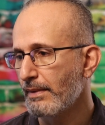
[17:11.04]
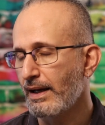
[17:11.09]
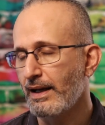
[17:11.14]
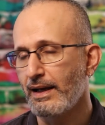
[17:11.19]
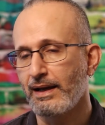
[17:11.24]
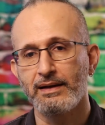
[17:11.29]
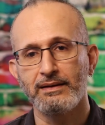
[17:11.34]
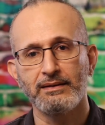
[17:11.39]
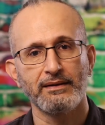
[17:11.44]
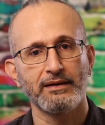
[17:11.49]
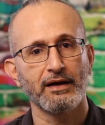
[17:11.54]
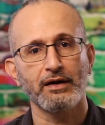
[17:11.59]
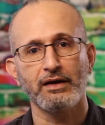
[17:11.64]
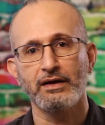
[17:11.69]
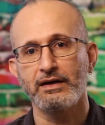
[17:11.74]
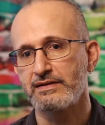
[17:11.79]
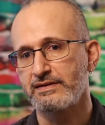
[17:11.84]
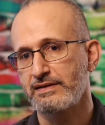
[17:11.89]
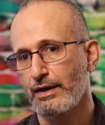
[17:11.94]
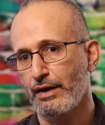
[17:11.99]
And they're
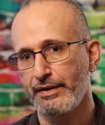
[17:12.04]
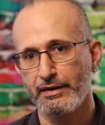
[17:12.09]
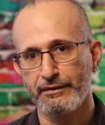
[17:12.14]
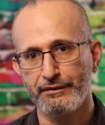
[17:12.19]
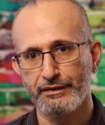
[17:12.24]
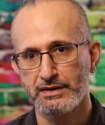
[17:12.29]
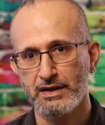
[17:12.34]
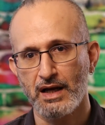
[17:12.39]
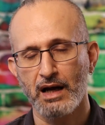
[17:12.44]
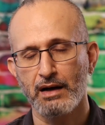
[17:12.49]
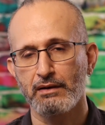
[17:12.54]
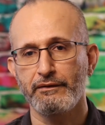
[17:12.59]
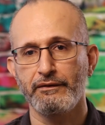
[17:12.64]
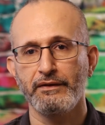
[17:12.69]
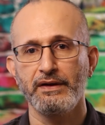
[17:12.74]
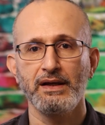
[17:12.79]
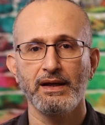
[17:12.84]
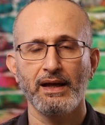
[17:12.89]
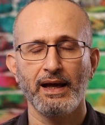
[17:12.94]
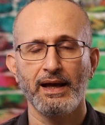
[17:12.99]
going to sell their
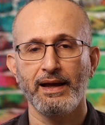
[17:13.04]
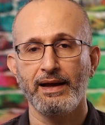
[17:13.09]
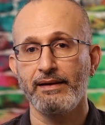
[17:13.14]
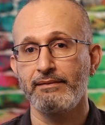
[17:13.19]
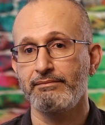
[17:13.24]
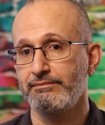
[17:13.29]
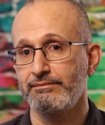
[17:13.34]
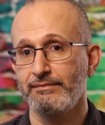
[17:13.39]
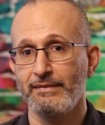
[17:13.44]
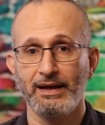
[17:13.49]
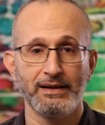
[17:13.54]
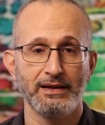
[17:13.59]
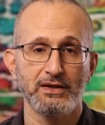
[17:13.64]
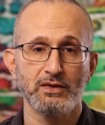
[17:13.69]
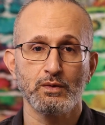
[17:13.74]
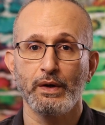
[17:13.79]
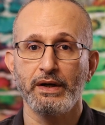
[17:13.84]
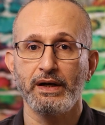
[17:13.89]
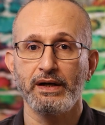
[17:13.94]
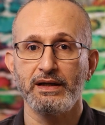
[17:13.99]
photography, and it
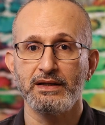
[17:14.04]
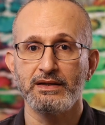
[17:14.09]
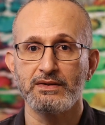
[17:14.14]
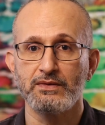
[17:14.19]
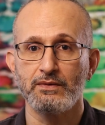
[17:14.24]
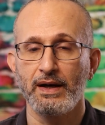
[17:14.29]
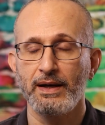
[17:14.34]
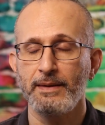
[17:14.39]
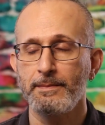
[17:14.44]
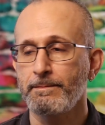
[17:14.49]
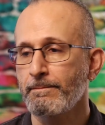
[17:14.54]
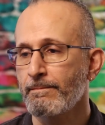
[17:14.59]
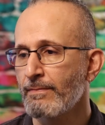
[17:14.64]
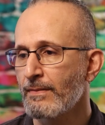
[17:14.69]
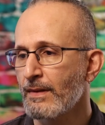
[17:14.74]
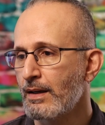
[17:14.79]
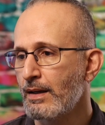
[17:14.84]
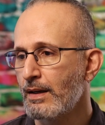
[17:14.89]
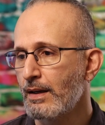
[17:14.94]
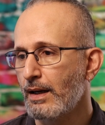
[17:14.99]
is what it is, right?
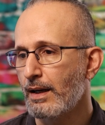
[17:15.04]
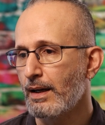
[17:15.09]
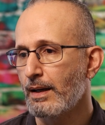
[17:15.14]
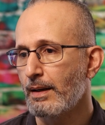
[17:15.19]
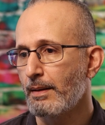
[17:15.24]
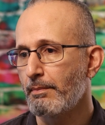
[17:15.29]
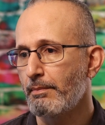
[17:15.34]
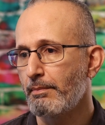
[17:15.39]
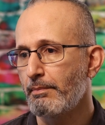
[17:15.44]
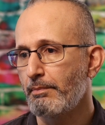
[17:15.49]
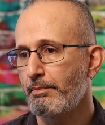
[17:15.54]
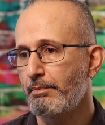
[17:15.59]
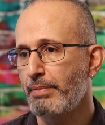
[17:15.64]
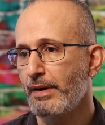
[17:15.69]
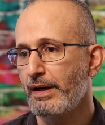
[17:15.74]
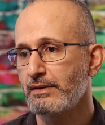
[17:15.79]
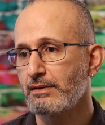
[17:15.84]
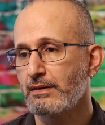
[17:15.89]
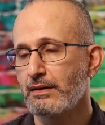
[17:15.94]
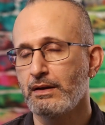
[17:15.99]

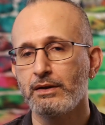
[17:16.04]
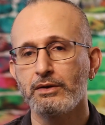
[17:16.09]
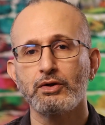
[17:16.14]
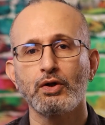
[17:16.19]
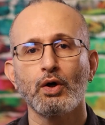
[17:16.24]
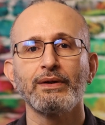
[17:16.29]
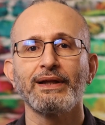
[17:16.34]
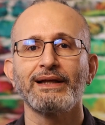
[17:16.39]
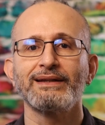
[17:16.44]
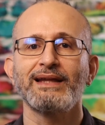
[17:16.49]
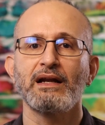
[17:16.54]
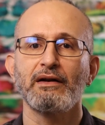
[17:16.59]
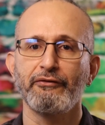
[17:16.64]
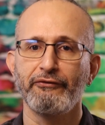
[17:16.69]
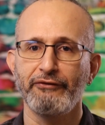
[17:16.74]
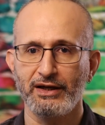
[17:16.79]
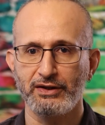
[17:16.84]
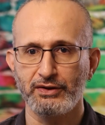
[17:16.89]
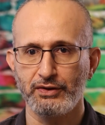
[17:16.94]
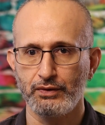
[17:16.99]
But don't let that
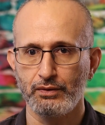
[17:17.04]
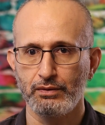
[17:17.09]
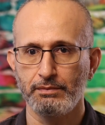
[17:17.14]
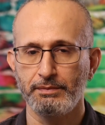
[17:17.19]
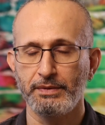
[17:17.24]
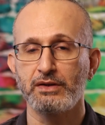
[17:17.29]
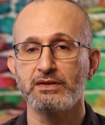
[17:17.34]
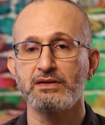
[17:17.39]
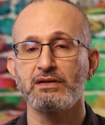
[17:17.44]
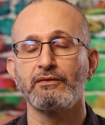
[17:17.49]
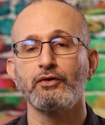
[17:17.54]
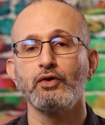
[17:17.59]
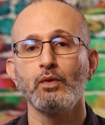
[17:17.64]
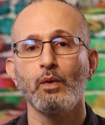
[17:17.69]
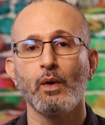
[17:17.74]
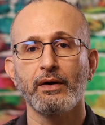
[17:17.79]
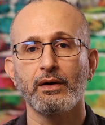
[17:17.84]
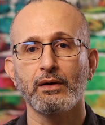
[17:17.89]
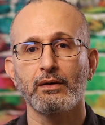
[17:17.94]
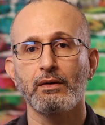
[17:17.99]
affect you, because if you
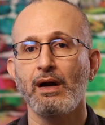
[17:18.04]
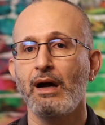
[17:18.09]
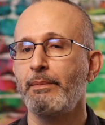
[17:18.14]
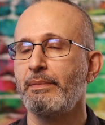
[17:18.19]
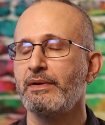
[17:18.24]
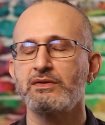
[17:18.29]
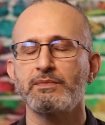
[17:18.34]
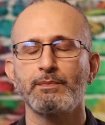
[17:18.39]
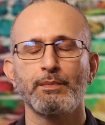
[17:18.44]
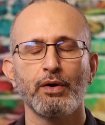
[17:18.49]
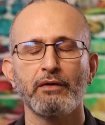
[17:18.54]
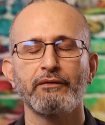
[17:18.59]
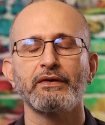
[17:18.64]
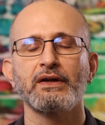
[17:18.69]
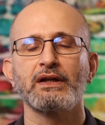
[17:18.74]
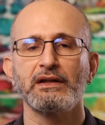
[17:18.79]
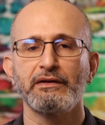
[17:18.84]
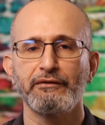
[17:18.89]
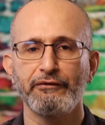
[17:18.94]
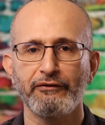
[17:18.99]
want to crop, it's
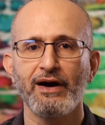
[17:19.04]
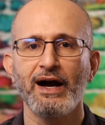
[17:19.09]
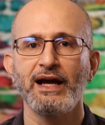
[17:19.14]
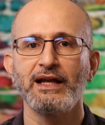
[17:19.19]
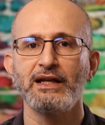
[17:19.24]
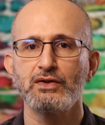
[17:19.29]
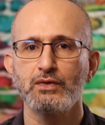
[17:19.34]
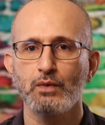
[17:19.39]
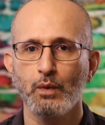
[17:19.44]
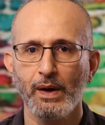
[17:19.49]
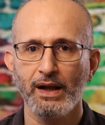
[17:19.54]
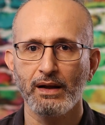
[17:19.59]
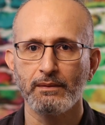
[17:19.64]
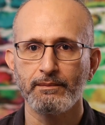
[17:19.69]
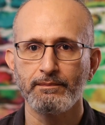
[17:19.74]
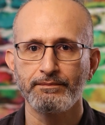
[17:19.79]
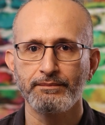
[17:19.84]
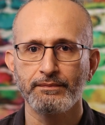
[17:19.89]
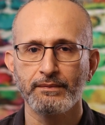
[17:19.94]
perfectly fine as well.